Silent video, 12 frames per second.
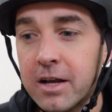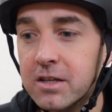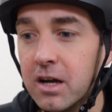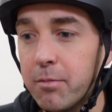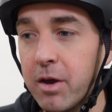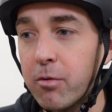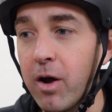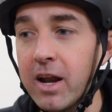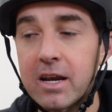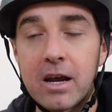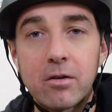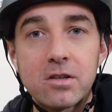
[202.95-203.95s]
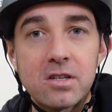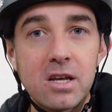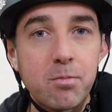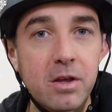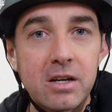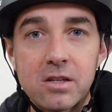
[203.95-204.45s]
it's gonna make riding down
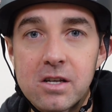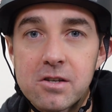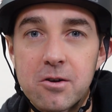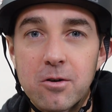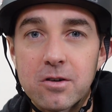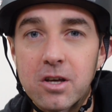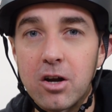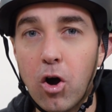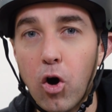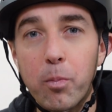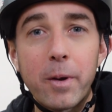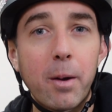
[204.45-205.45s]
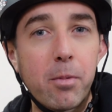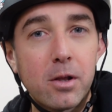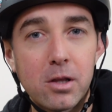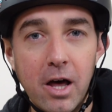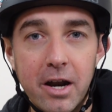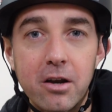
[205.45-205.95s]
steep things easier, it's gonna open up a
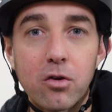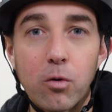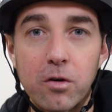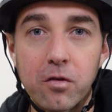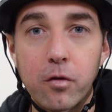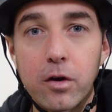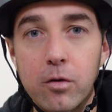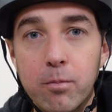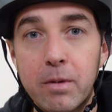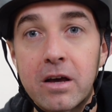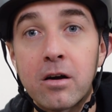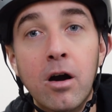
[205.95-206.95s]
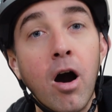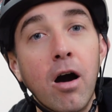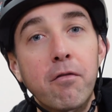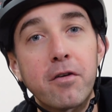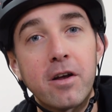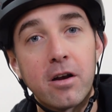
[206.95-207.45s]
lot of doors for you to be
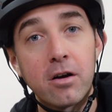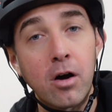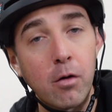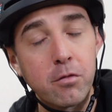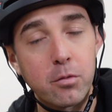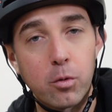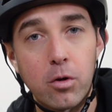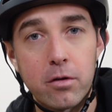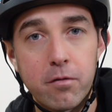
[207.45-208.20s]
confident and comfortable on